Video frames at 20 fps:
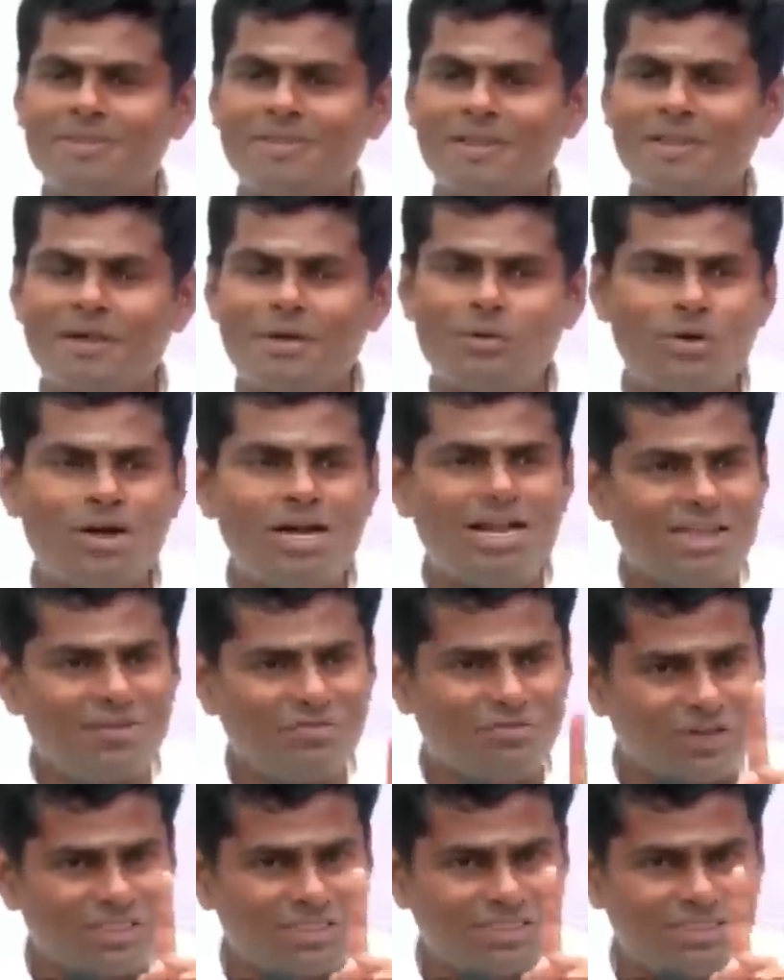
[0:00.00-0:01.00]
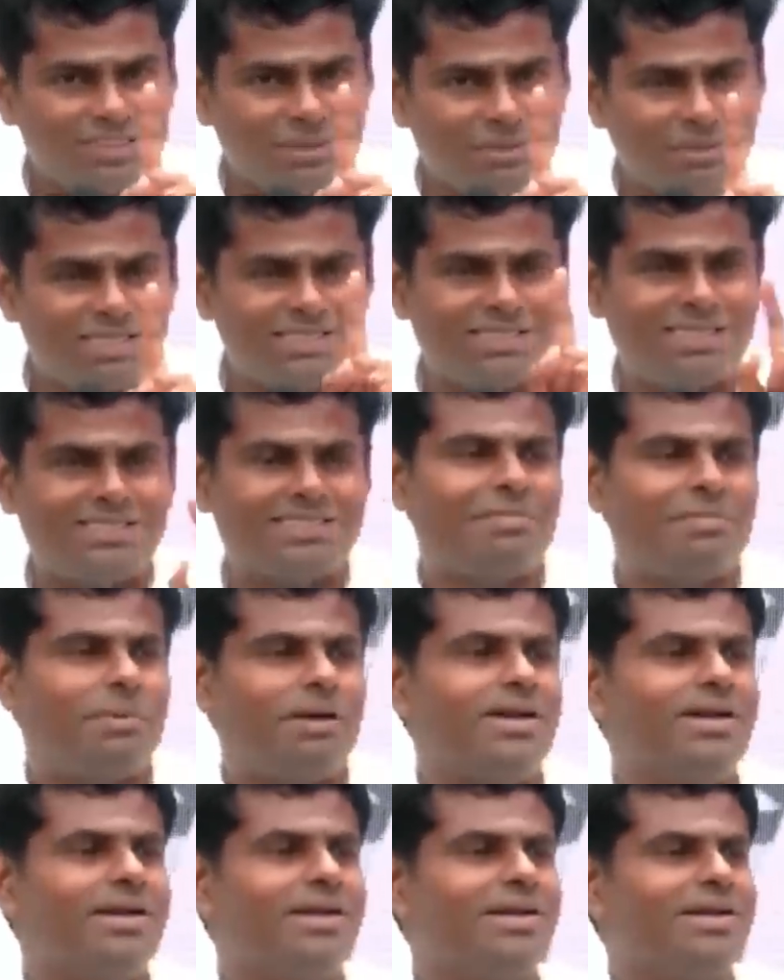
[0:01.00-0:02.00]
Only the first phase has
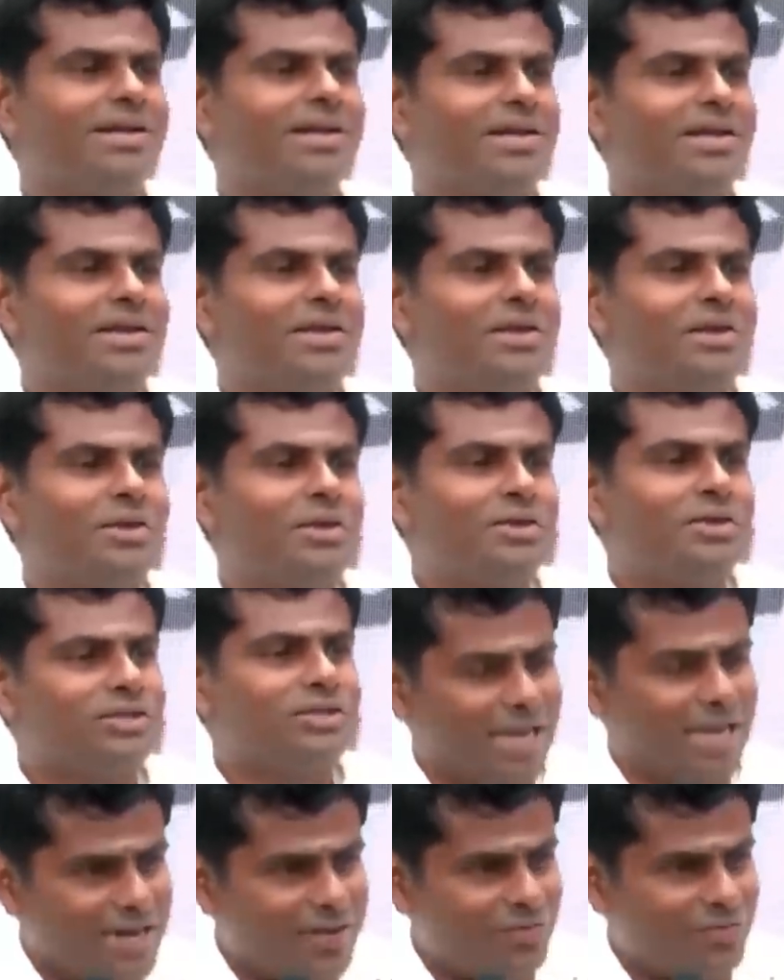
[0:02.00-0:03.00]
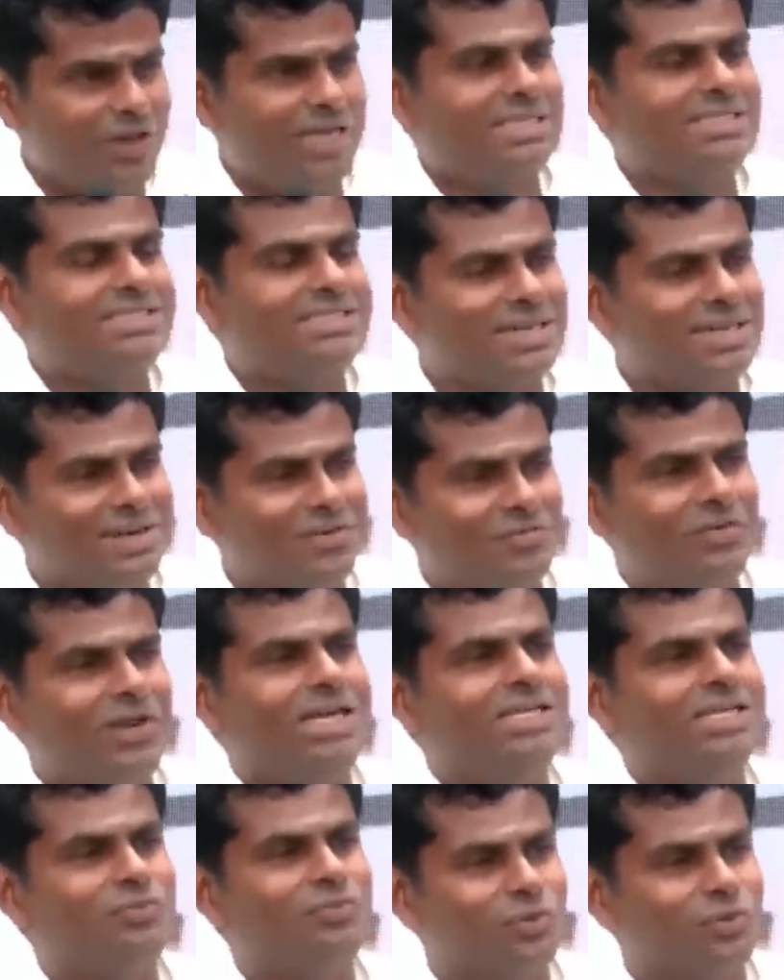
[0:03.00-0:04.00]
happened. Second phase, third
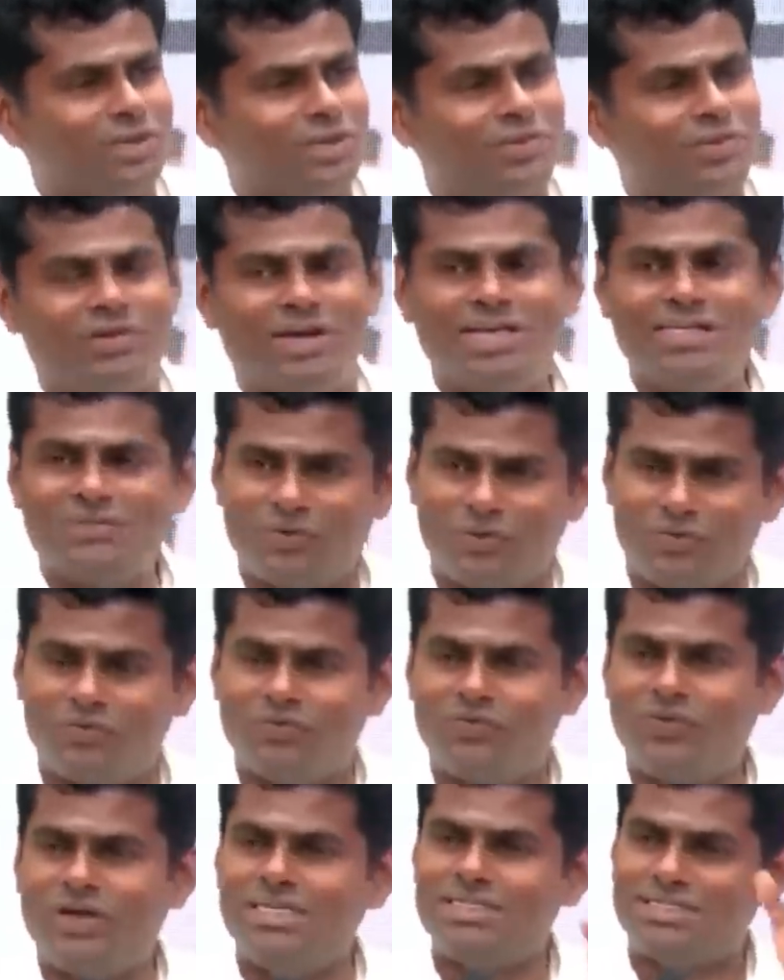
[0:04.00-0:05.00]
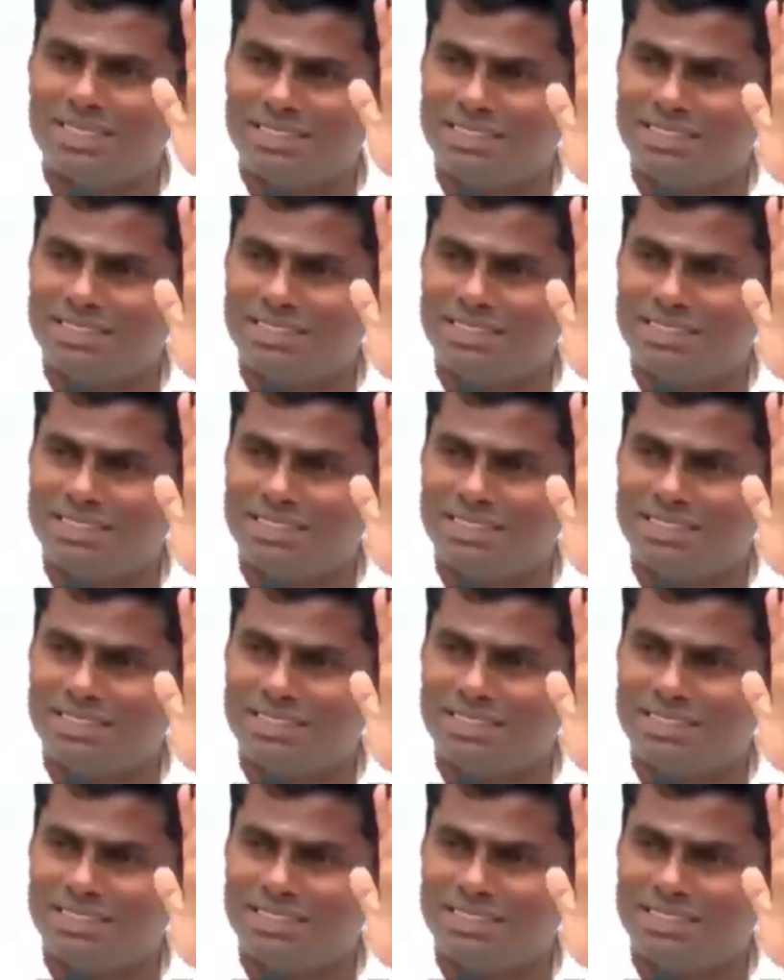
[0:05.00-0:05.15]
phase, fourth phase, fifth phase, sixth